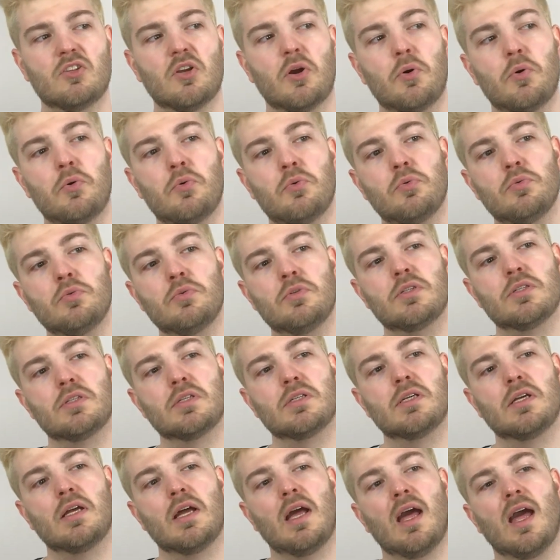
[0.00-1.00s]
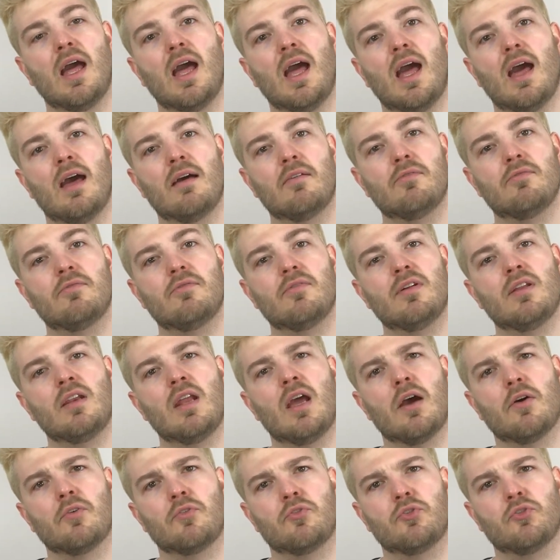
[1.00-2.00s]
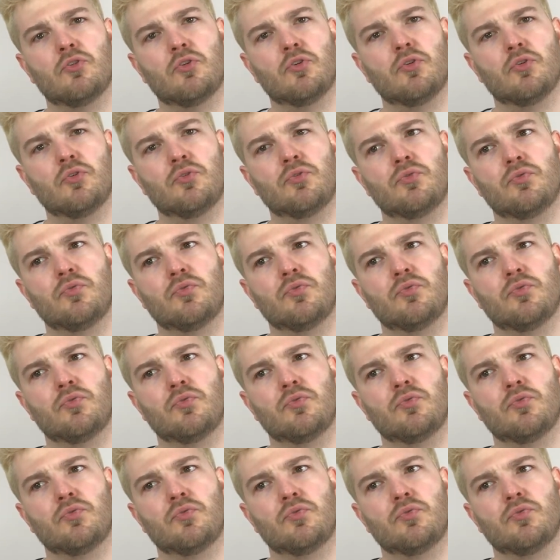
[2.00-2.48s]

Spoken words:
don't have an outro.